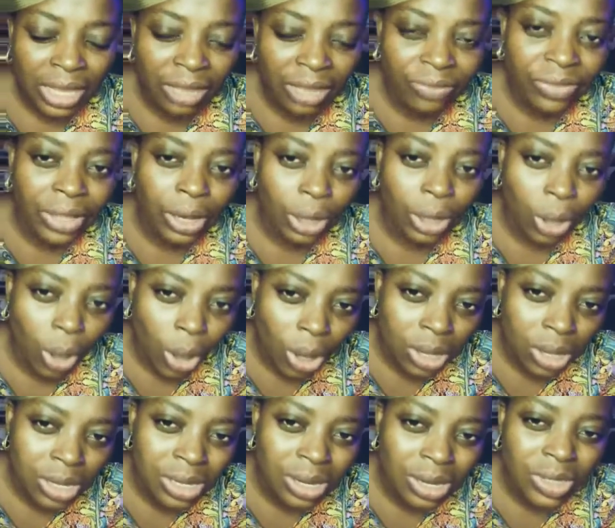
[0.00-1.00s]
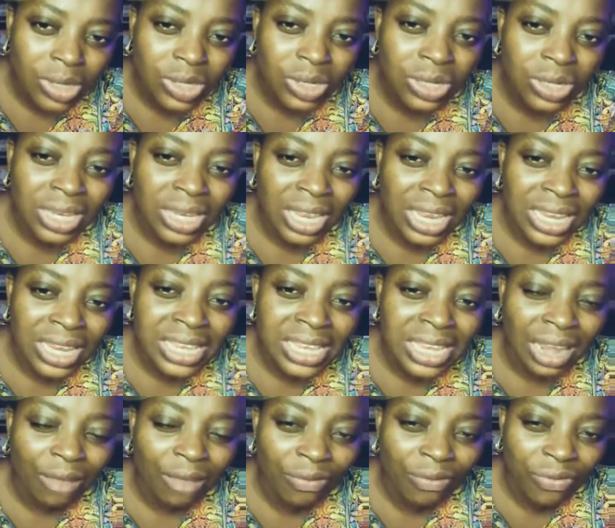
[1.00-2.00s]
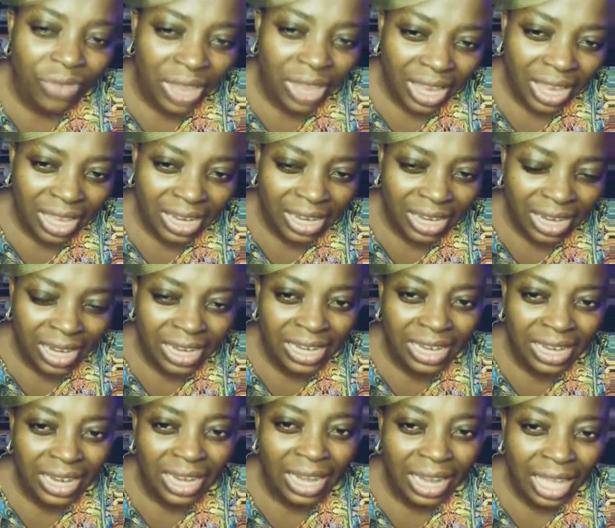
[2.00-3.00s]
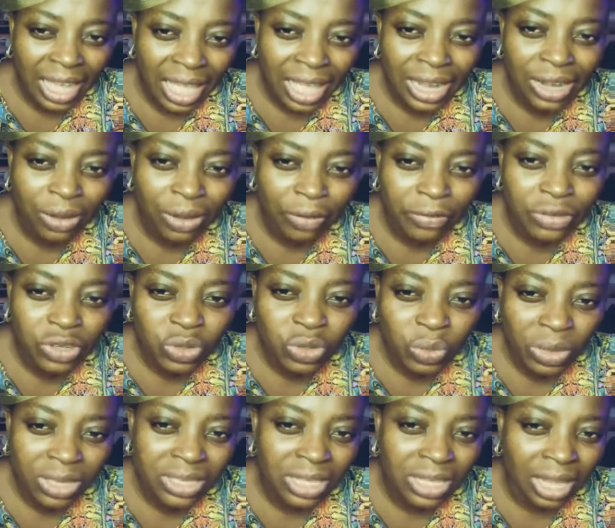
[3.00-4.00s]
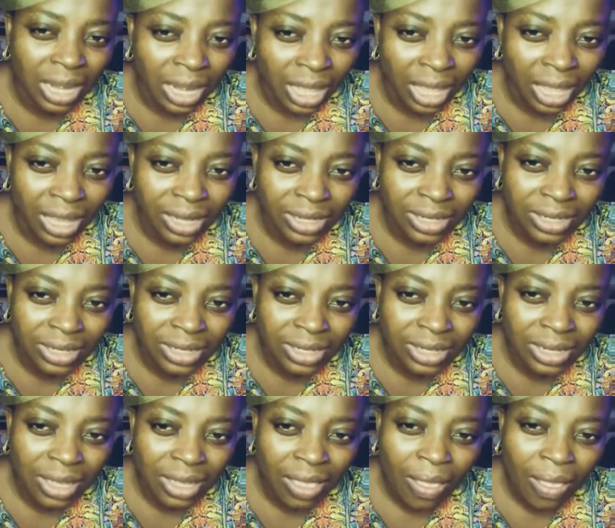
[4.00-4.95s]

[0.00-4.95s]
If the Lord doesn't intervene in the land of Switzerland,